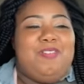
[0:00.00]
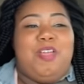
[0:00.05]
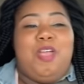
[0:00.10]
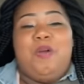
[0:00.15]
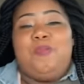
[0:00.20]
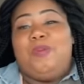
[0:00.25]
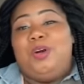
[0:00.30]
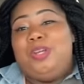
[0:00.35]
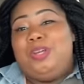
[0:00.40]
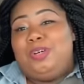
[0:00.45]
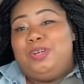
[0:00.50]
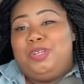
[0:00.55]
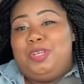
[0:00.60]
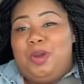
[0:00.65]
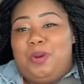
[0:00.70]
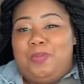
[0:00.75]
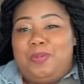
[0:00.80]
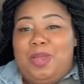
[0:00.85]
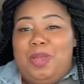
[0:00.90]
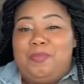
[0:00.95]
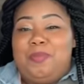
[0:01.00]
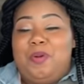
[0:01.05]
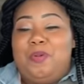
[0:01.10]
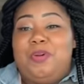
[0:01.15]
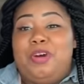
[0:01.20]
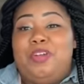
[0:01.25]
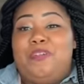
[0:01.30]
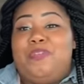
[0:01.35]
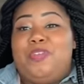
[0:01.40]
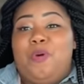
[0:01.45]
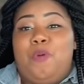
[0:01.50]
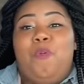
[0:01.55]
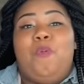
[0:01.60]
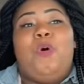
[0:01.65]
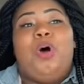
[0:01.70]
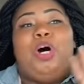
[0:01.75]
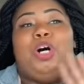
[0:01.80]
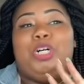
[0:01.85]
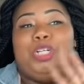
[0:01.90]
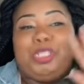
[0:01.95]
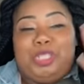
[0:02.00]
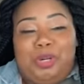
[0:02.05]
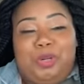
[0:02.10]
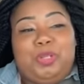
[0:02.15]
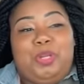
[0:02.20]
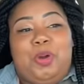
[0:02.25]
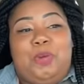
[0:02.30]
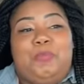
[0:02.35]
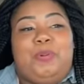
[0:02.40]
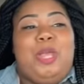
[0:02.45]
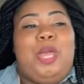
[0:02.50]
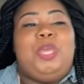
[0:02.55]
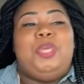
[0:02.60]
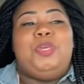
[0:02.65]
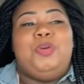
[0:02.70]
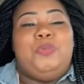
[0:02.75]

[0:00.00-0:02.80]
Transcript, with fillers: it wasn't on your plate. But what if it was on your plate?